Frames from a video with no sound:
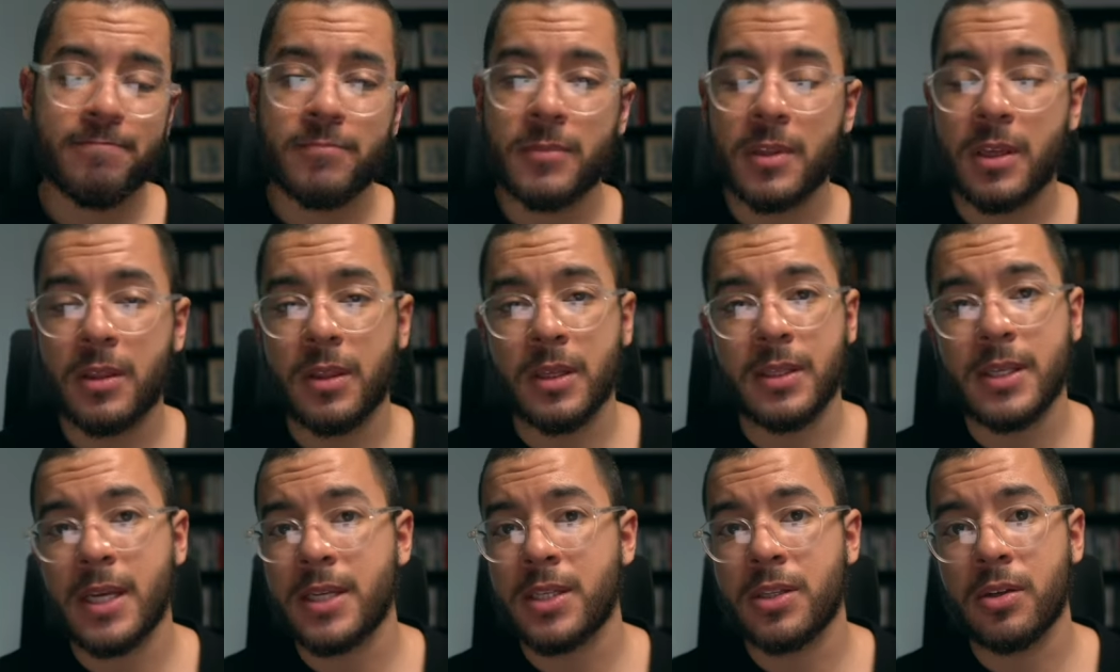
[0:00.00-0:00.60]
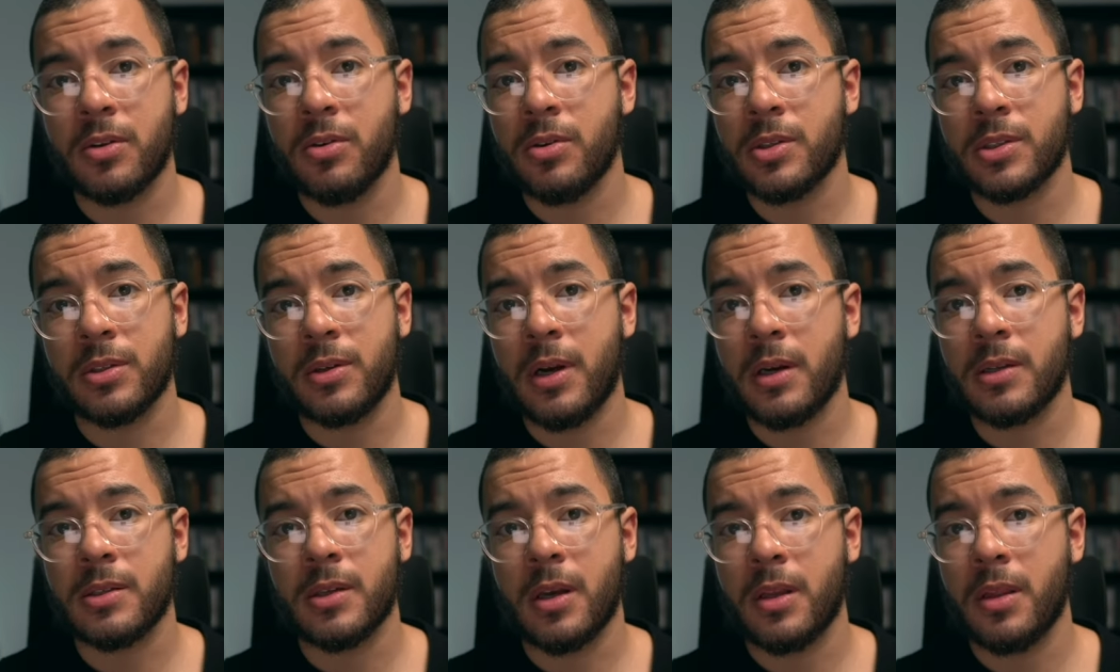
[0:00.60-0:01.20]
the testicles are
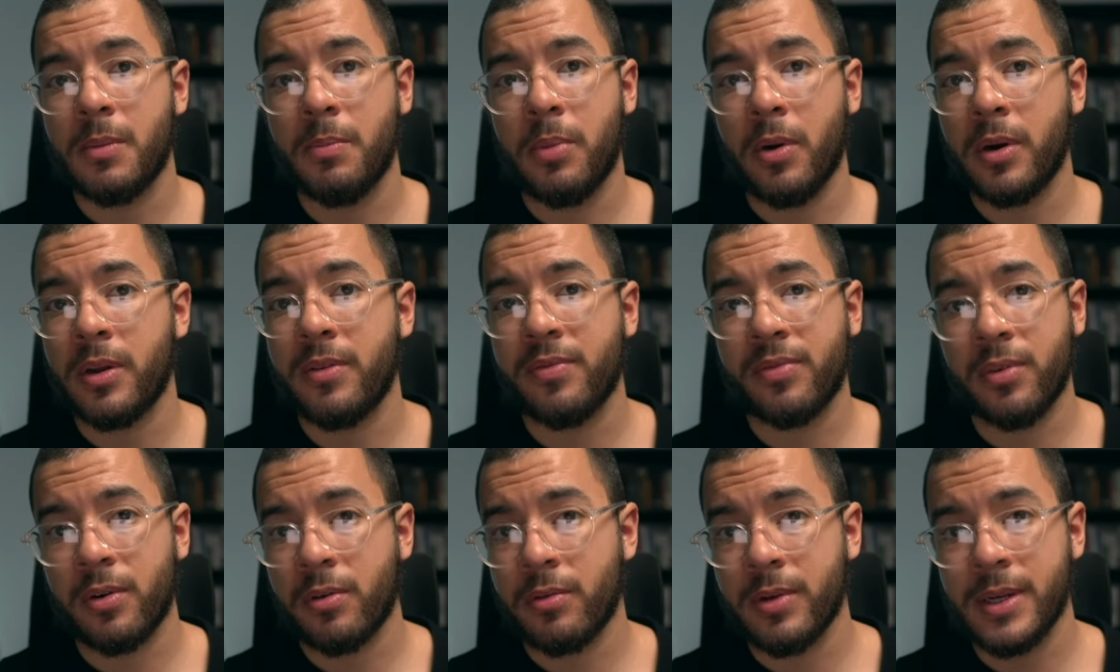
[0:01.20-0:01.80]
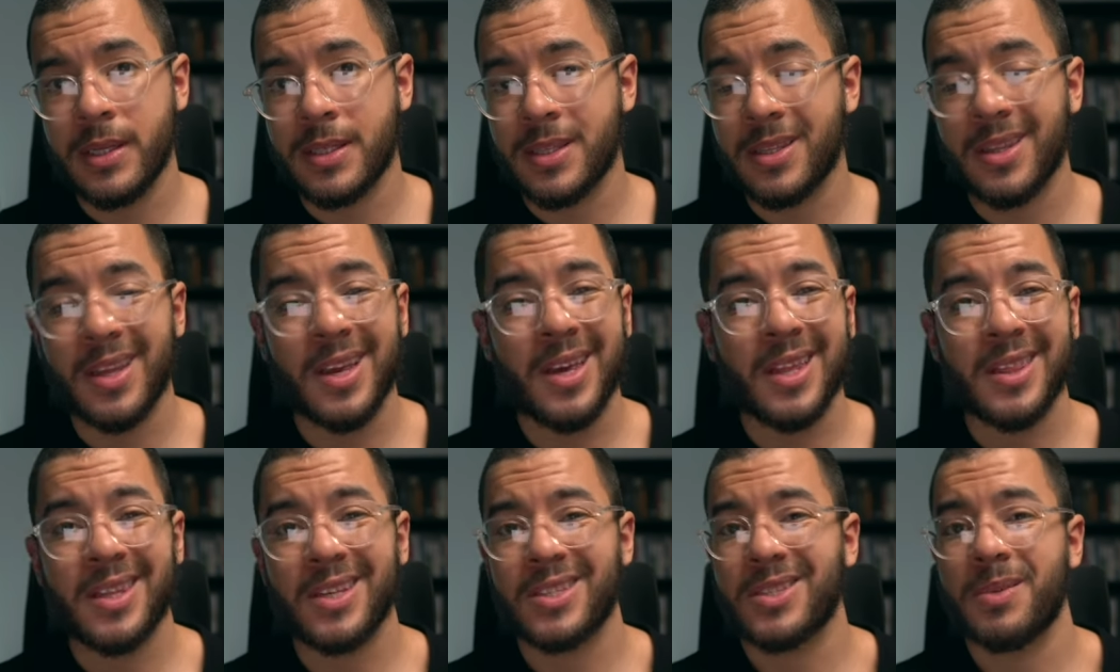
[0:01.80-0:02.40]
outside the body for a reason.
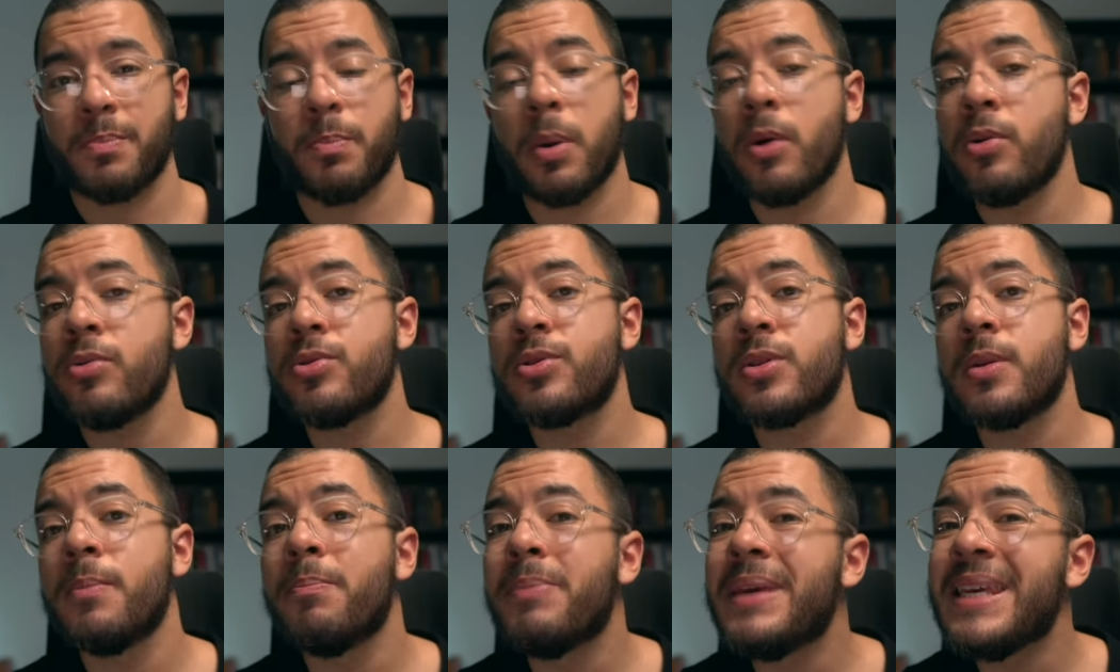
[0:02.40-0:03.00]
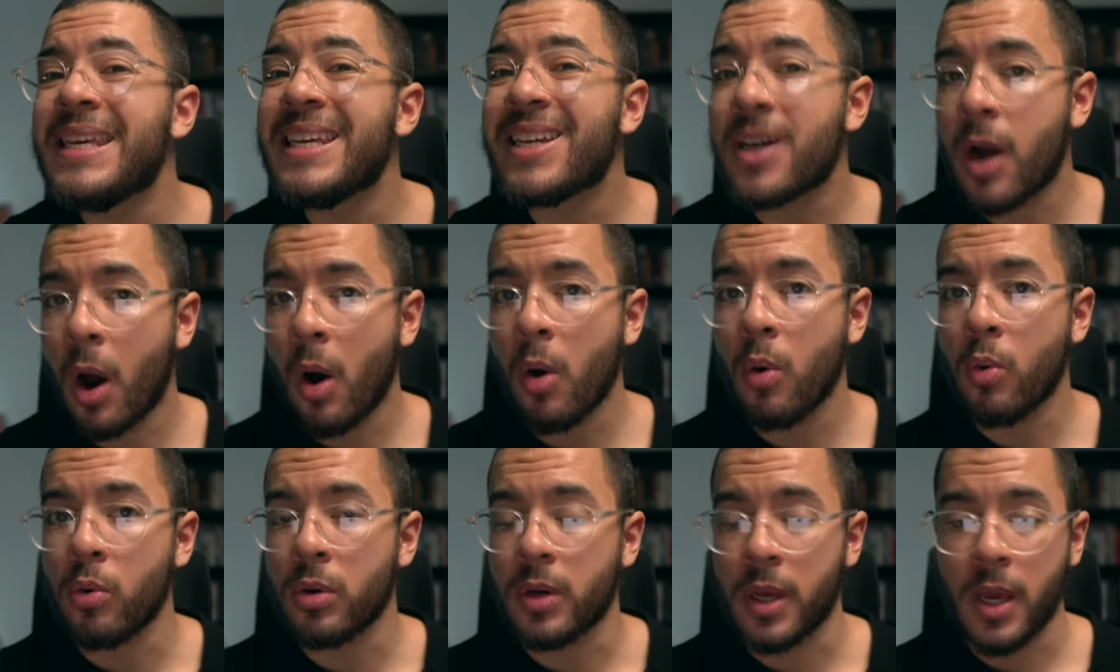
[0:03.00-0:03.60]
They're supposed to be
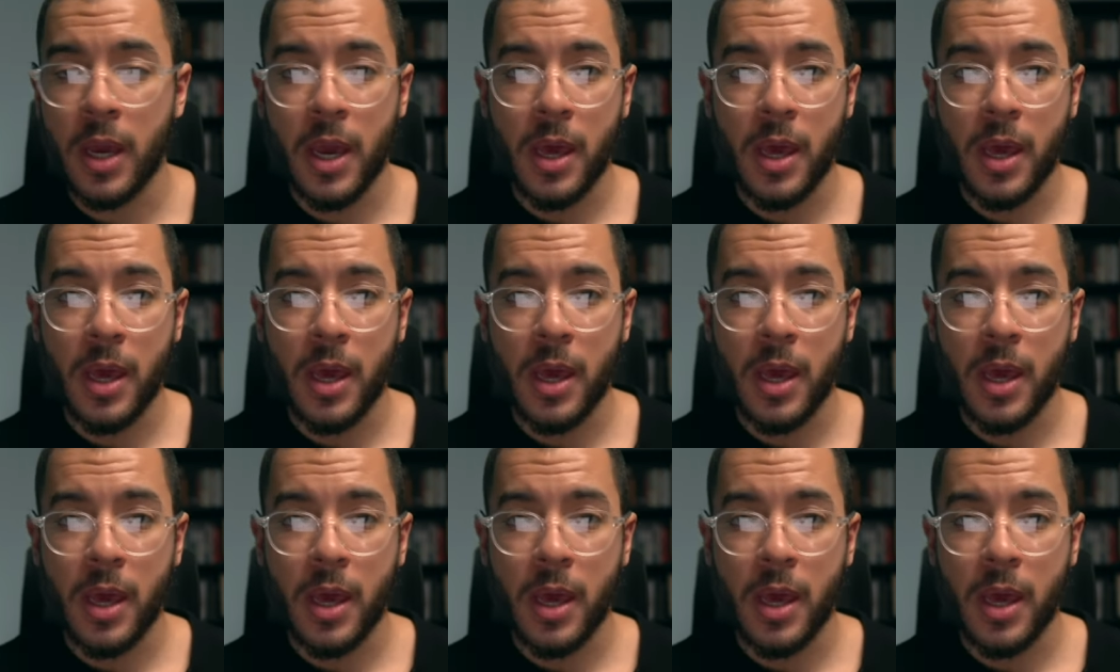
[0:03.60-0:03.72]
cold.